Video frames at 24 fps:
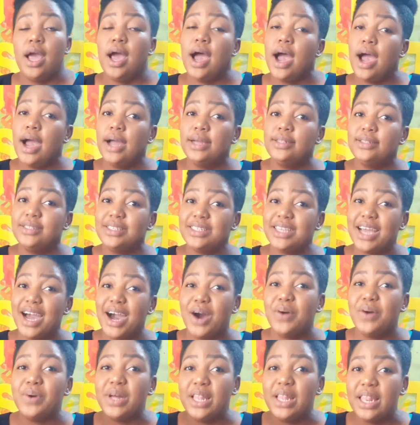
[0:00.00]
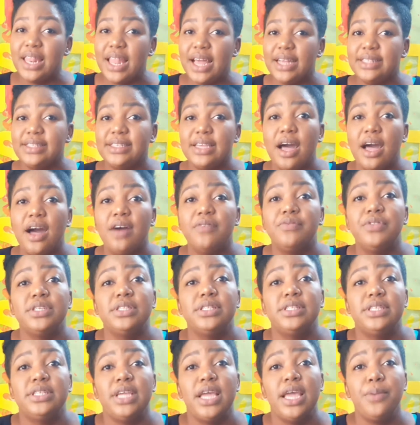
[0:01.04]
And our letter of the
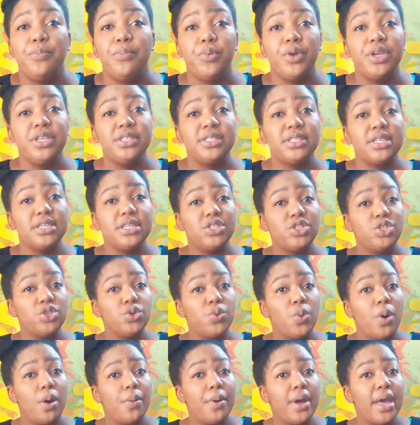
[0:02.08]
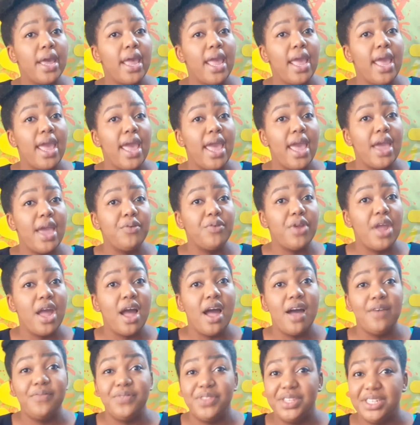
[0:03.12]
day brings us to our area
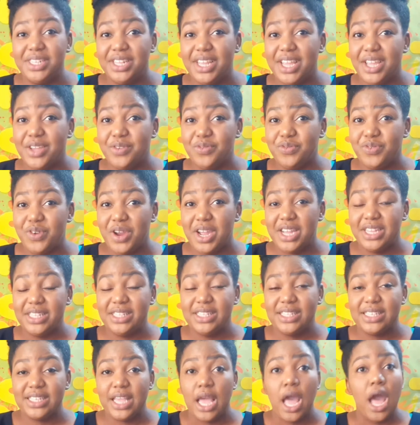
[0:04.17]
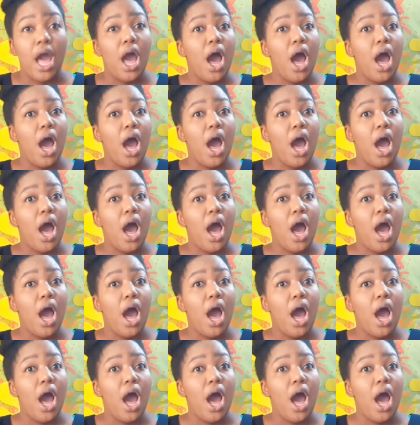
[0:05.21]
of the day, friends.